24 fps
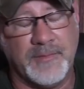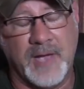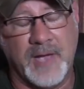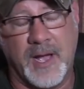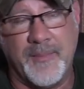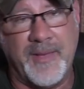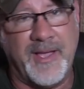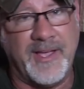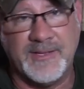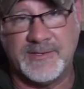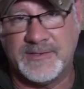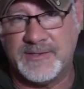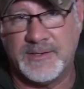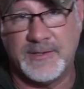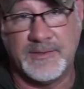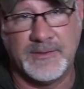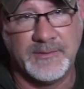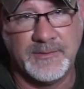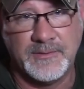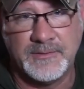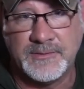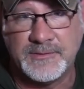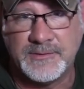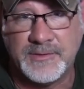
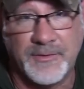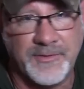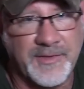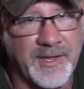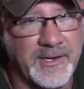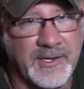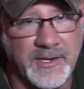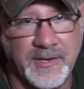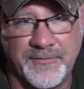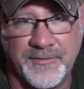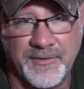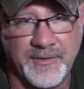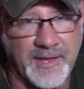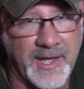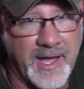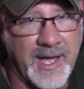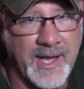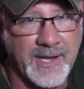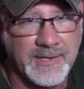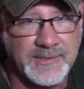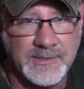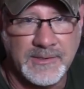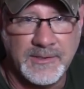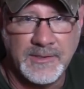amazing, so thank you for
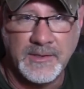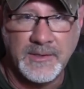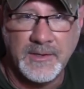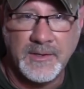that.